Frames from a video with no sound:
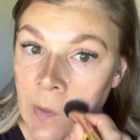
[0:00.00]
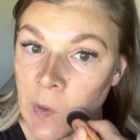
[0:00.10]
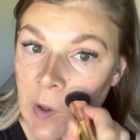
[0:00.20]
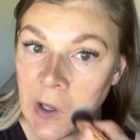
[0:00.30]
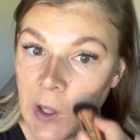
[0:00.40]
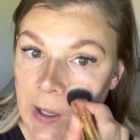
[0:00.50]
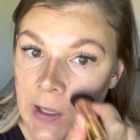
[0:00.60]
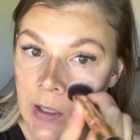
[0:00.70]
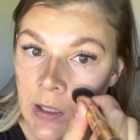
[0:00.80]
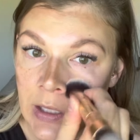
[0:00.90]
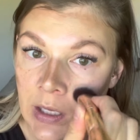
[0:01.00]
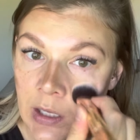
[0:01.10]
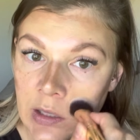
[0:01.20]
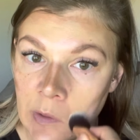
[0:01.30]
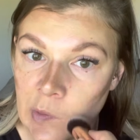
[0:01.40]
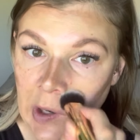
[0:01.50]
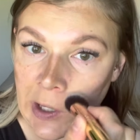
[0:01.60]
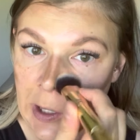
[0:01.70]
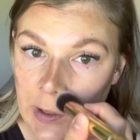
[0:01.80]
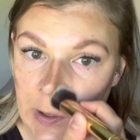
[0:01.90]
Okay, and then run
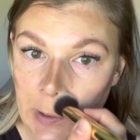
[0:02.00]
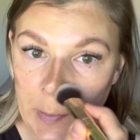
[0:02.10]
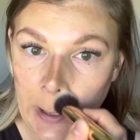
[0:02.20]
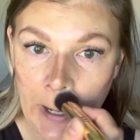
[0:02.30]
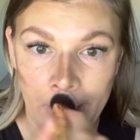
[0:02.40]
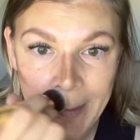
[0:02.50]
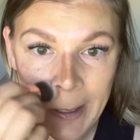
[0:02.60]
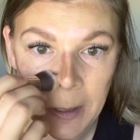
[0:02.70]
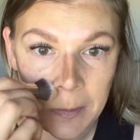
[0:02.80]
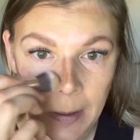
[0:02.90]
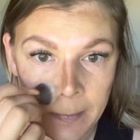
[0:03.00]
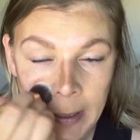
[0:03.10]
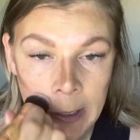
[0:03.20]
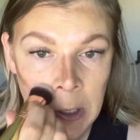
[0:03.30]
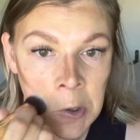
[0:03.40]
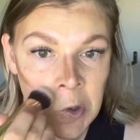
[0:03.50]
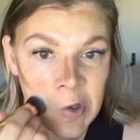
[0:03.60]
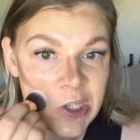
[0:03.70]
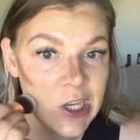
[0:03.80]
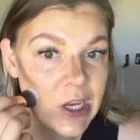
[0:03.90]
it a little bit up and around my
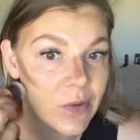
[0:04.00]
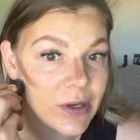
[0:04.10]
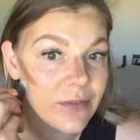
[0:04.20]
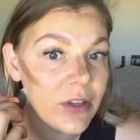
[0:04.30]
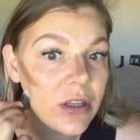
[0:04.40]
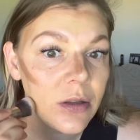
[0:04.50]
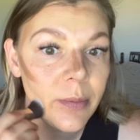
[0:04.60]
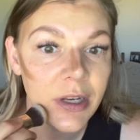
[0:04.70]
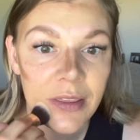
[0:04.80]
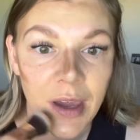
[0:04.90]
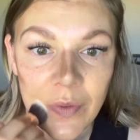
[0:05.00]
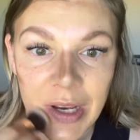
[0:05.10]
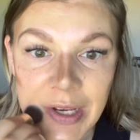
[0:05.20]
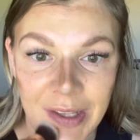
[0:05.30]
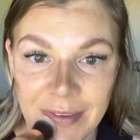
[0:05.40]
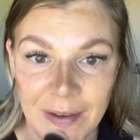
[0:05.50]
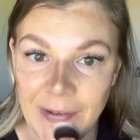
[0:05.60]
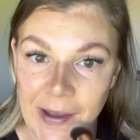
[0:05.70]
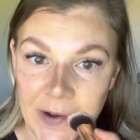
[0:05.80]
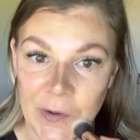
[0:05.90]
nose to get rid of a little bit of that redness I've
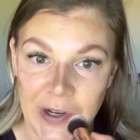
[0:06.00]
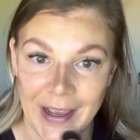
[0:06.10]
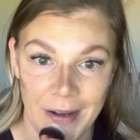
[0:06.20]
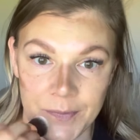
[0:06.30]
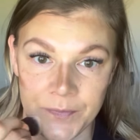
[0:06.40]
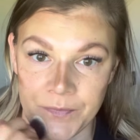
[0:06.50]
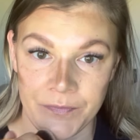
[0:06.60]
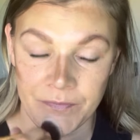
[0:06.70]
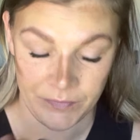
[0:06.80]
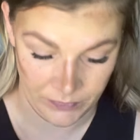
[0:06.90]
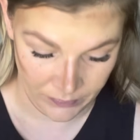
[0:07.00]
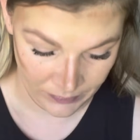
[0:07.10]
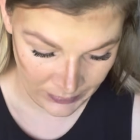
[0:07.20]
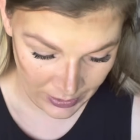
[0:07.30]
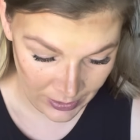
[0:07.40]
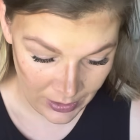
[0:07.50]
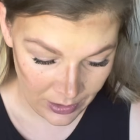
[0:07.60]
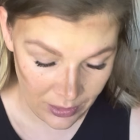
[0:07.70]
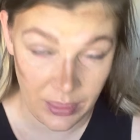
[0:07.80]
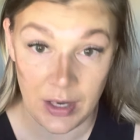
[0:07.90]
got going on.
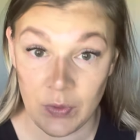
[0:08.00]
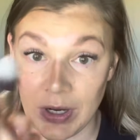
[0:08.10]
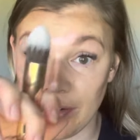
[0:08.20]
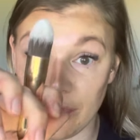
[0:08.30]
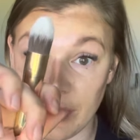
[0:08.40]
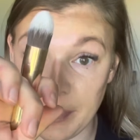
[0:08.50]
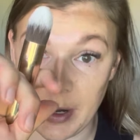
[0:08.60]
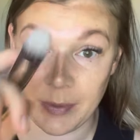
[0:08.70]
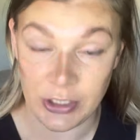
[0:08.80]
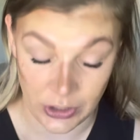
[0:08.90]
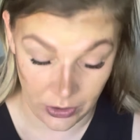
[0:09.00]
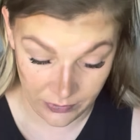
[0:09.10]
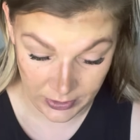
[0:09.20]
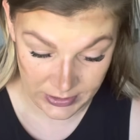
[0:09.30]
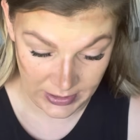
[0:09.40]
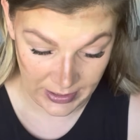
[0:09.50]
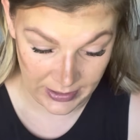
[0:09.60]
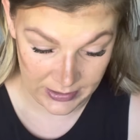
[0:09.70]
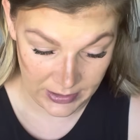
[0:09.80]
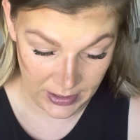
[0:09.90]
Then we're gonna flip our brush over to that